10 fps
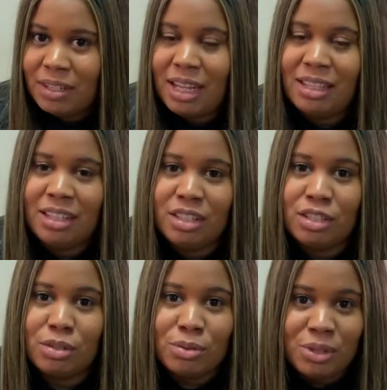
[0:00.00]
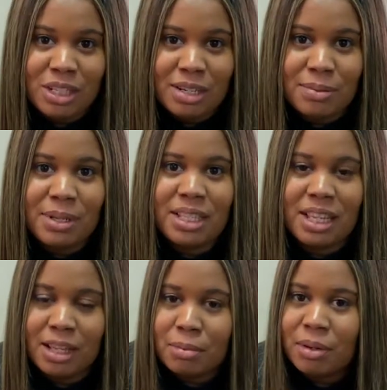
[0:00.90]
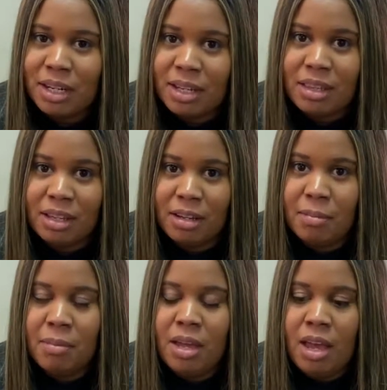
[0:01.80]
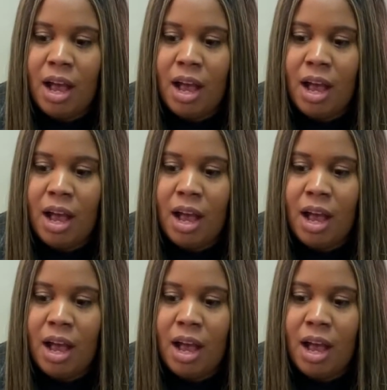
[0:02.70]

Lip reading: And at the end of the school year, we celebrated them